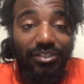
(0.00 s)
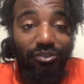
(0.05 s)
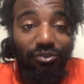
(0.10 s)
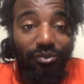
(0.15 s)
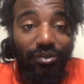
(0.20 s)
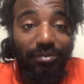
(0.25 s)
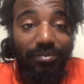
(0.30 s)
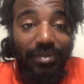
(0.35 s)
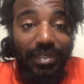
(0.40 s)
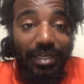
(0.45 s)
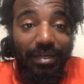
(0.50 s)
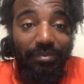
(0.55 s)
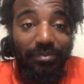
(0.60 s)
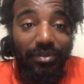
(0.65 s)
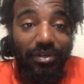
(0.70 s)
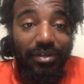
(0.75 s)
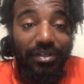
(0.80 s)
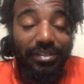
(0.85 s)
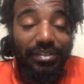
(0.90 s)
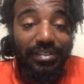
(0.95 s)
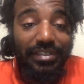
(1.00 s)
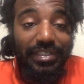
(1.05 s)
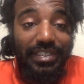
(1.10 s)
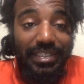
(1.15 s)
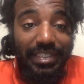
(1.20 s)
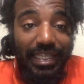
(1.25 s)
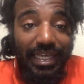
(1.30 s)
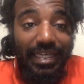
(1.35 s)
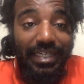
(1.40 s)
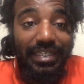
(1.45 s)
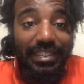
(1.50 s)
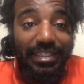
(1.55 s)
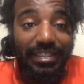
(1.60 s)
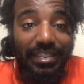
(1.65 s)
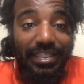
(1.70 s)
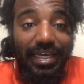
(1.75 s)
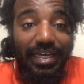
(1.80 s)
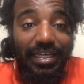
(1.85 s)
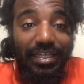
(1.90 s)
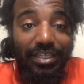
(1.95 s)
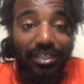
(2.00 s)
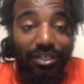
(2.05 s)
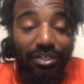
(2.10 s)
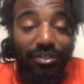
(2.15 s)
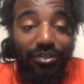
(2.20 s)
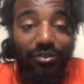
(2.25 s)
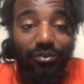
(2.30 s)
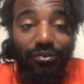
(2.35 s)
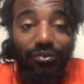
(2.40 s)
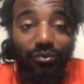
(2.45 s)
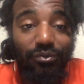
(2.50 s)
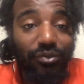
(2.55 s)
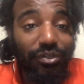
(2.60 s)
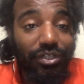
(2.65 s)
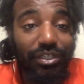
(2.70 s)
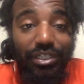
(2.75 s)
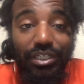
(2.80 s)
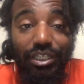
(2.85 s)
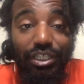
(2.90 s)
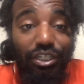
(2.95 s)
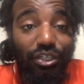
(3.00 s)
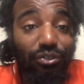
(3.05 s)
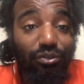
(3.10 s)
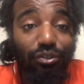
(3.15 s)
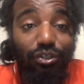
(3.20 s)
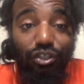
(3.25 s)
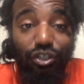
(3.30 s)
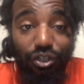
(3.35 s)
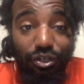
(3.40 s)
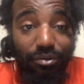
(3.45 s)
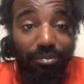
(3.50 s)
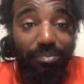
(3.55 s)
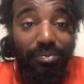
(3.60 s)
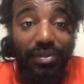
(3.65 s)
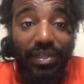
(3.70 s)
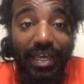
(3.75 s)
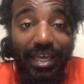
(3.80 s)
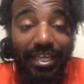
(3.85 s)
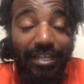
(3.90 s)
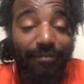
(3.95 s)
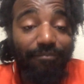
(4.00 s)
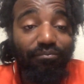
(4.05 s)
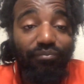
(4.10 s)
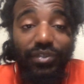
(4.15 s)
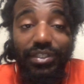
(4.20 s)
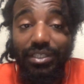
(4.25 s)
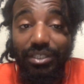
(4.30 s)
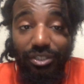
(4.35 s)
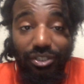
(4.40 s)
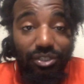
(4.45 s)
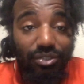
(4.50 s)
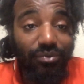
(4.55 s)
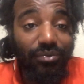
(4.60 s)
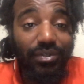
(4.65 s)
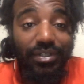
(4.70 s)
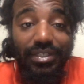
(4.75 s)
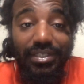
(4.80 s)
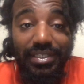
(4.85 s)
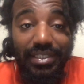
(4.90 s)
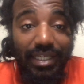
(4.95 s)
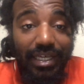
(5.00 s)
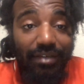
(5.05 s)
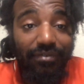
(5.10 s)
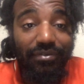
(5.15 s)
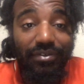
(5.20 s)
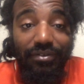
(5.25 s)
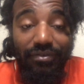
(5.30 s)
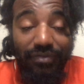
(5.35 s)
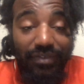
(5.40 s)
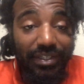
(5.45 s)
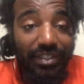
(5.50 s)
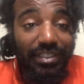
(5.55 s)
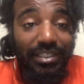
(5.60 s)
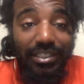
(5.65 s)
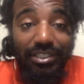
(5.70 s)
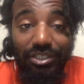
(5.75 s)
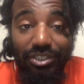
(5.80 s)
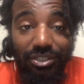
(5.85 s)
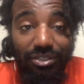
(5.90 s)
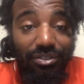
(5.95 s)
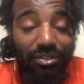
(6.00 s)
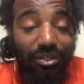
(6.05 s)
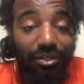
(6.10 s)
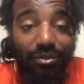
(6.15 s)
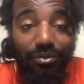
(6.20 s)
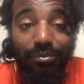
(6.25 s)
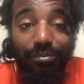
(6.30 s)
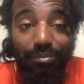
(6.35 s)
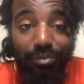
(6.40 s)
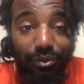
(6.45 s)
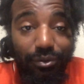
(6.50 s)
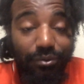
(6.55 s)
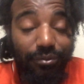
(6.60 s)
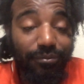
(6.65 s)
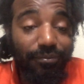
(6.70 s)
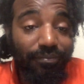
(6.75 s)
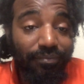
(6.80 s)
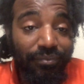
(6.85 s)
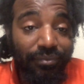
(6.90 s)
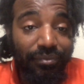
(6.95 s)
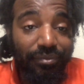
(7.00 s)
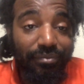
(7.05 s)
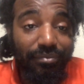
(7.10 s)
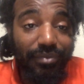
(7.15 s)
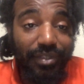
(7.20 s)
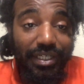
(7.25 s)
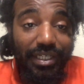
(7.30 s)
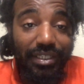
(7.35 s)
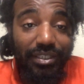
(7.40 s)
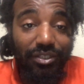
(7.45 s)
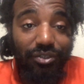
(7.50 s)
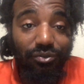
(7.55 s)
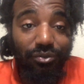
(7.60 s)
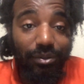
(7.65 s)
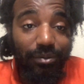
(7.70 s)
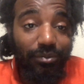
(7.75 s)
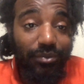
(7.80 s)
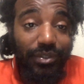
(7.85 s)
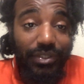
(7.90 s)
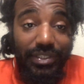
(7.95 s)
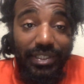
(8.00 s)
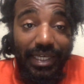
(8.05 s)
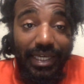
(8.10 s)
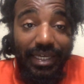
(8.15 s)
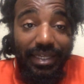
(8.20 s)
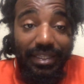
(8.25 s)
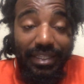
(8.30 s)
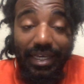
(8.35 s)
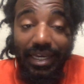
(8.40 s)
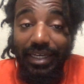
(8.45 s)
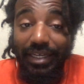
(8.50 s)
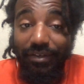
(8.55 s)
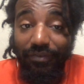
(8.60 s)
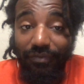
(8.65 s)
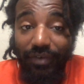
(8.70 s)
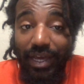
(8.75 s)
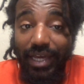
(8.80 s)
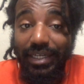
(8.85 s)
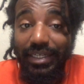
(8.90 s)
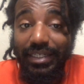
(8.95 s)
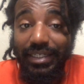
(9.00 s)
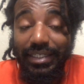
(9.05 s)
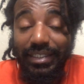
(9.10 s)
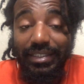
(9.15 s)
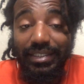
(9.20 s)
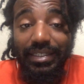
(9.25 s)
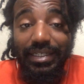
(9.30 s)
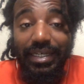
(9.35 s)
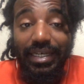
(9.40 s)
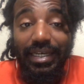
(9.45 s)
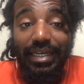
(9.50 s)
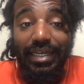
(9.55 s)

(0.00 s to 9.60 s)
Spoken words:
Grimm kept on stating like, yo, we're gonna use your plan since you wanna save the village, you know, boom. Because Grimm was saying like, if I can